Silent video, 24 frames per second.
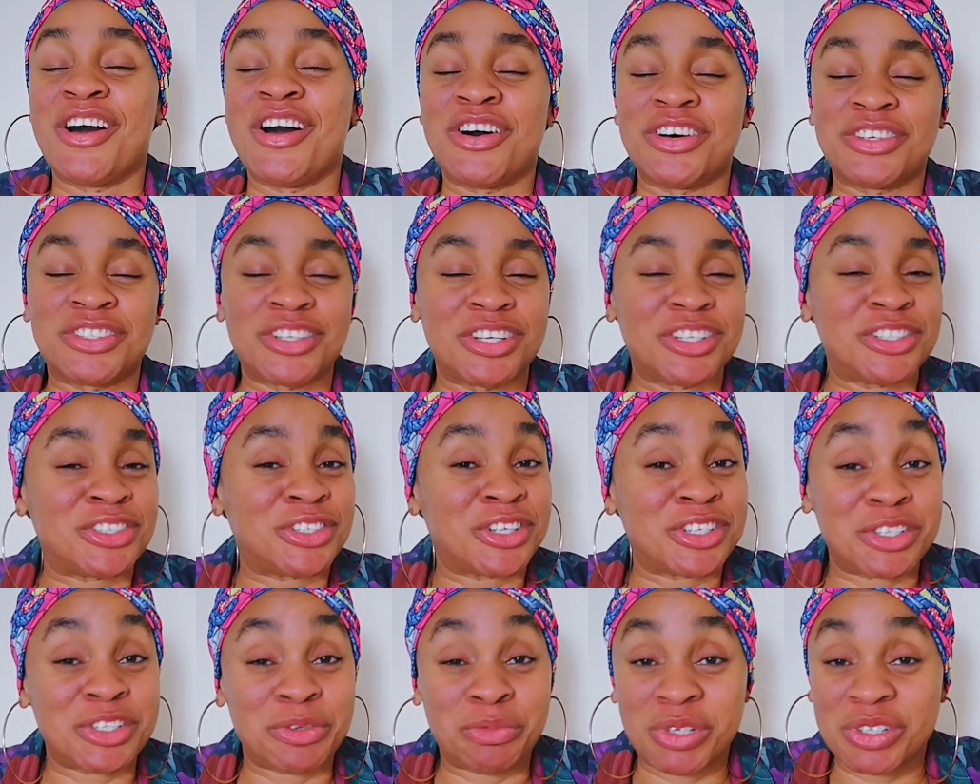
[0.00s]
Also, is
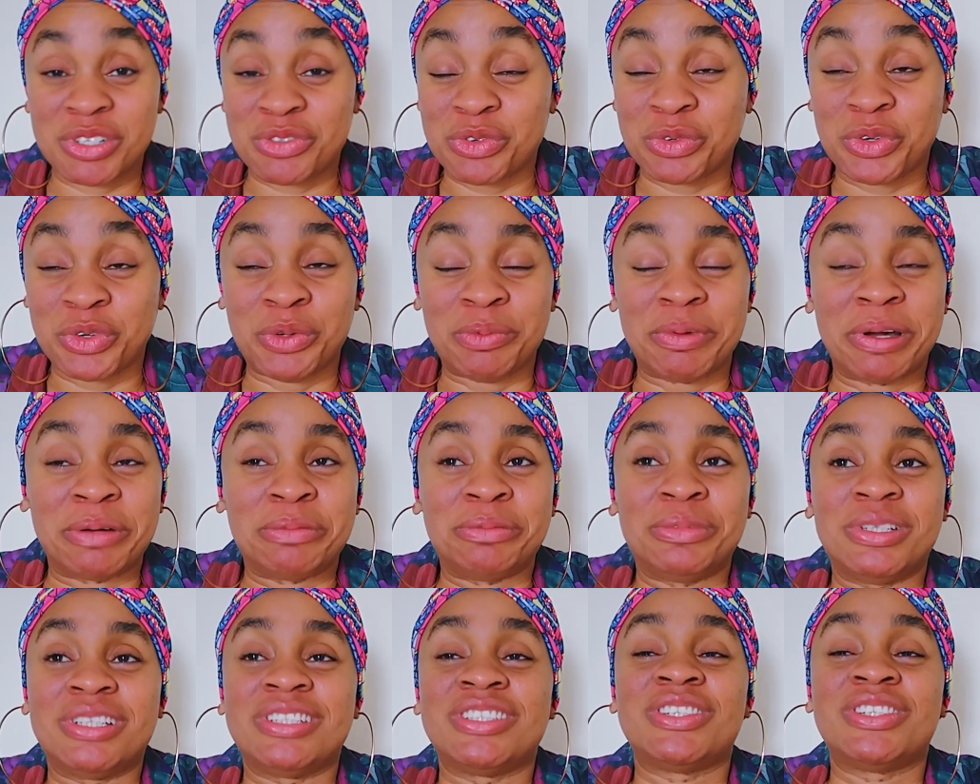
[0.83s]
such a peaceful human
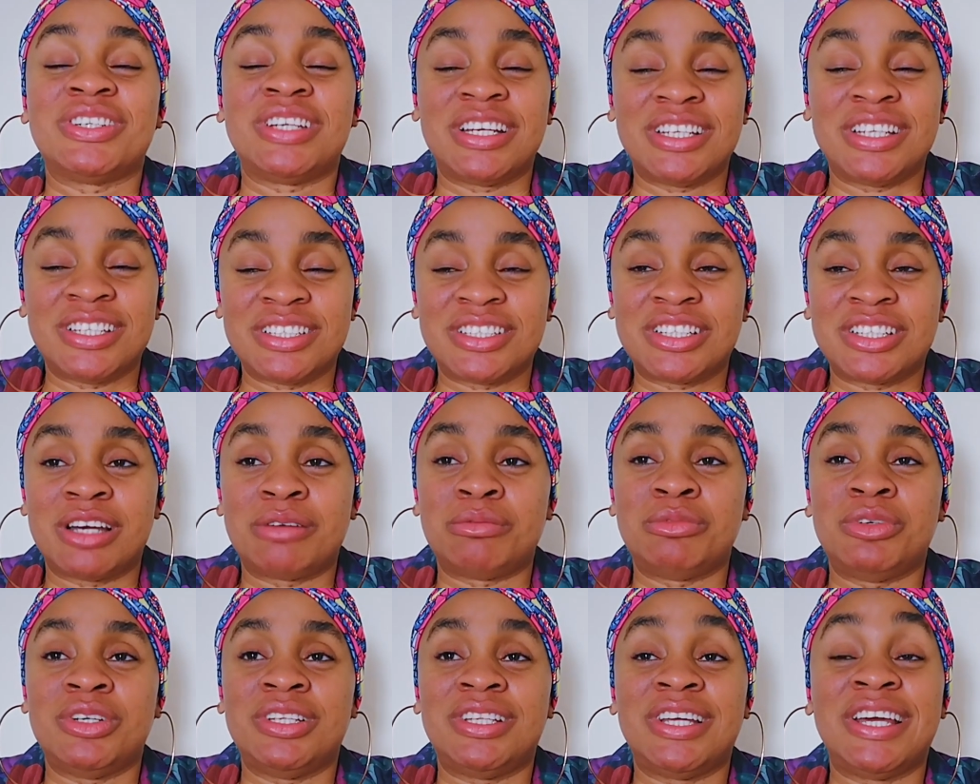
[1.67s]
being. So then, Geisha
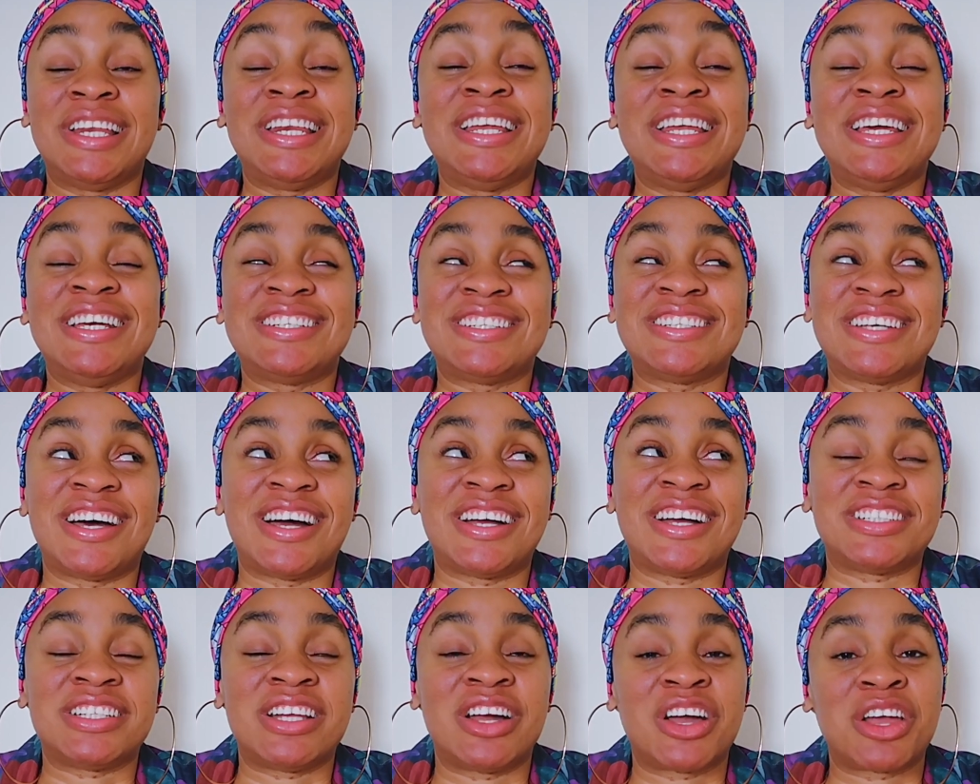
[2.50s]
breathed. Then later,
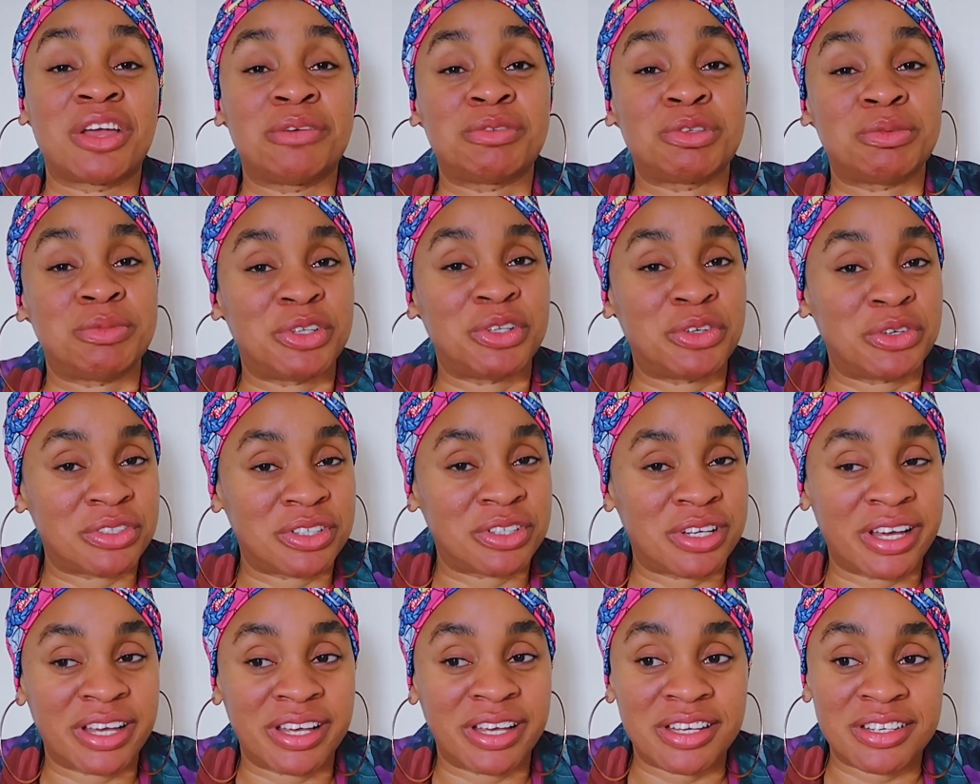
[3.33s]
she now came to me. Also,
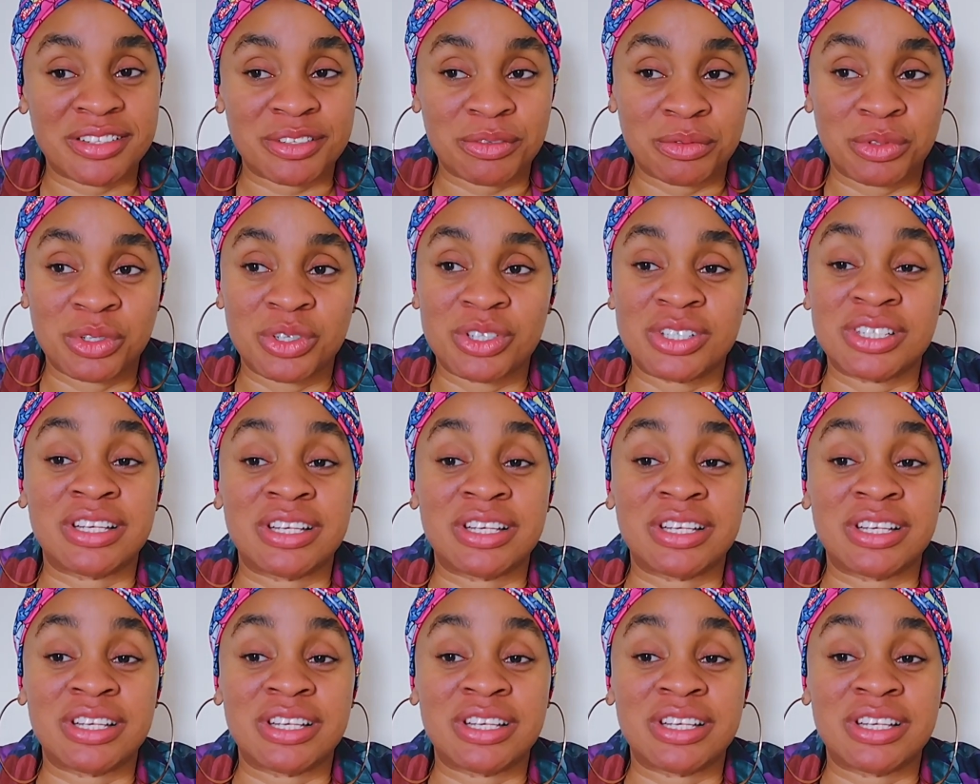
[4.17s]
that guess what?